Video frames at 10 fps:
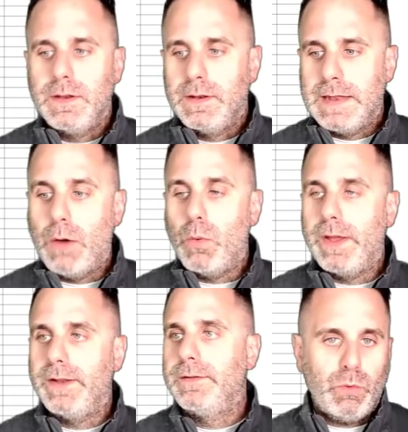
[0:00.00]
Now
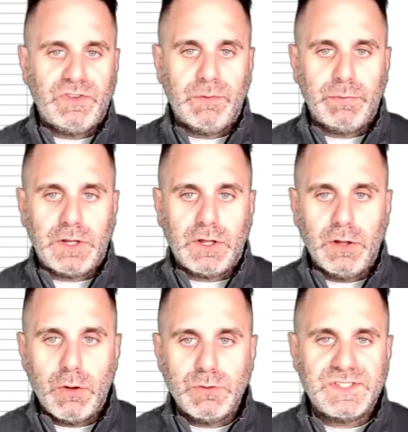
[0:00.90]
what? We simply
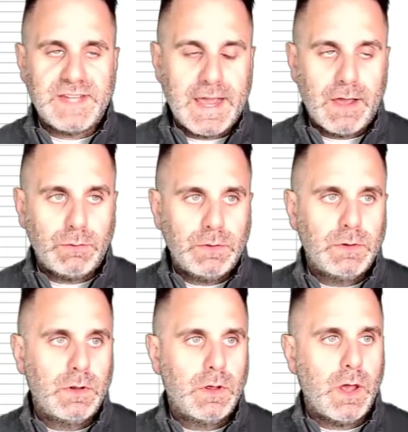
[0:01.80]
close down
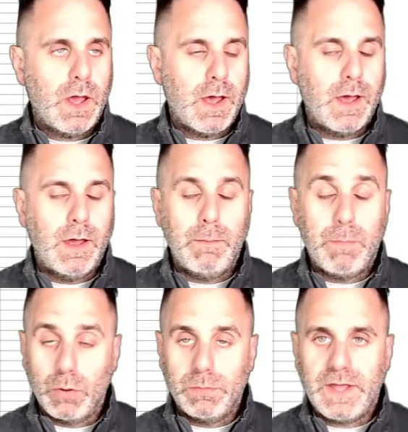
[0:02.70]
uh,
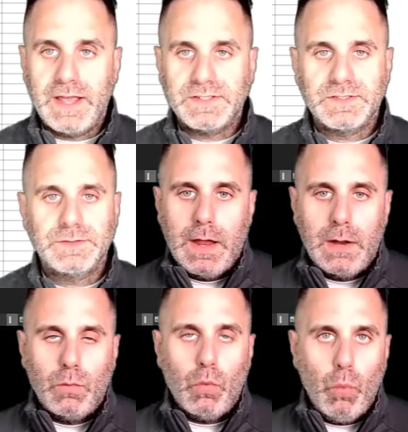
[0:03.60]
Portable Case.
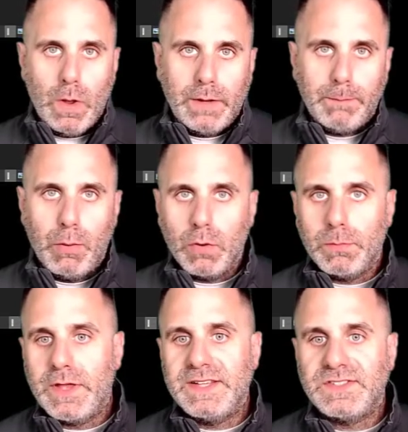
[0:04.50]
And what
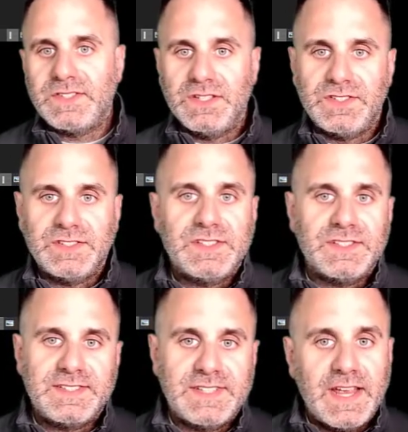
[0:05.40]
Portable Case does is it
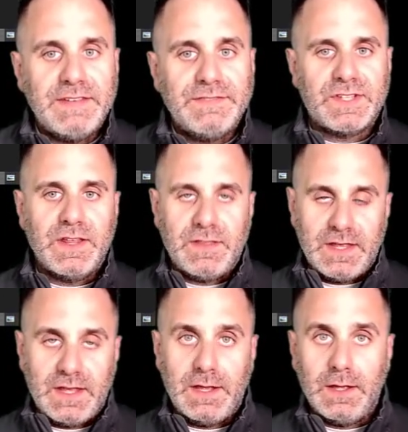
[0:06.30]
saves
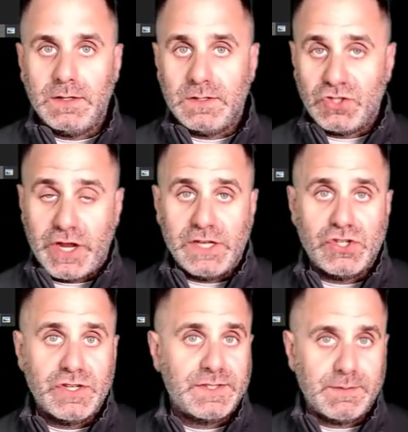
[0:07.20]
the
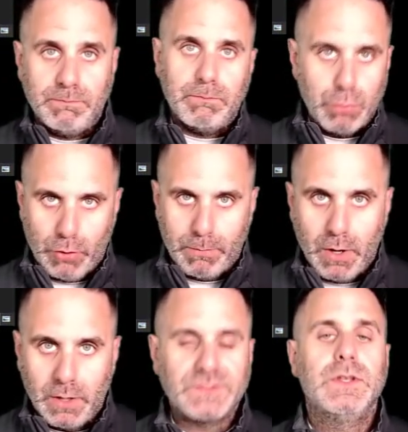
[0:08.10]
changes,
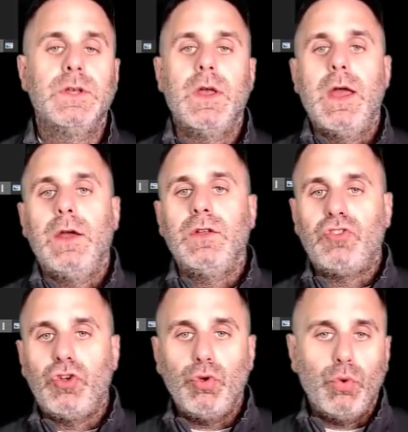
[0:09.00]
bookmarks,
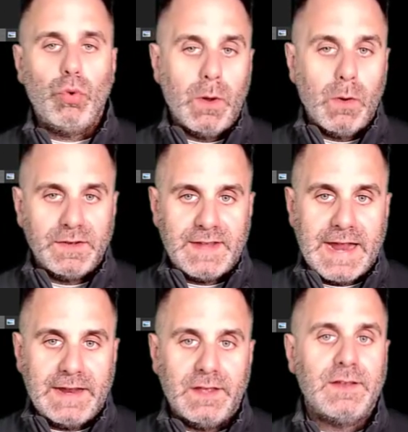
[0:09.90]
to
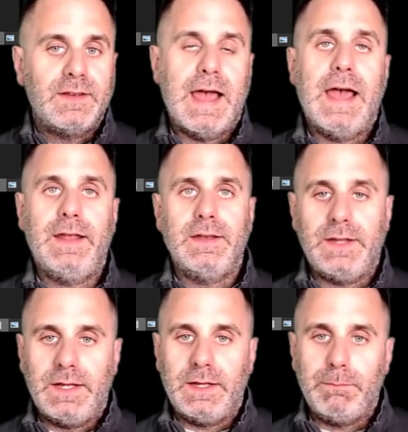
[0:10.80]
data dot
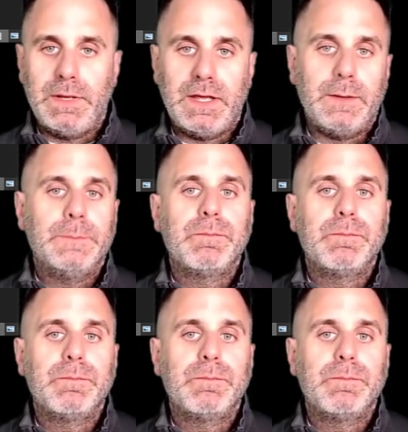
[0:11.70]
d b.